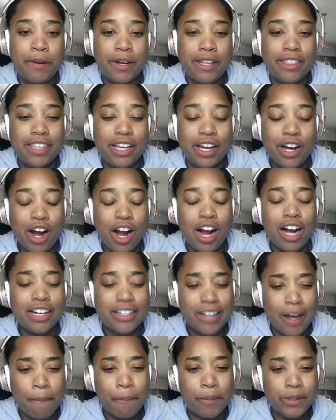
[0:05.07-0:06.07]
but there are
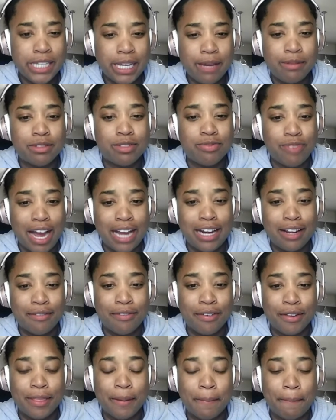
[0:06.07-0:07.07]
a couple teams fighting
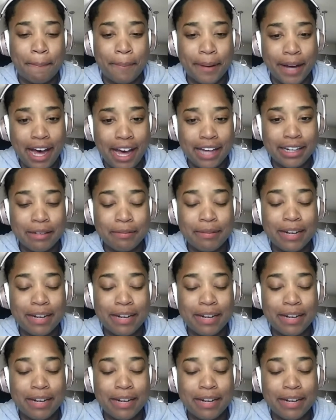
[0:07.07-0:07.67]
for the bottom,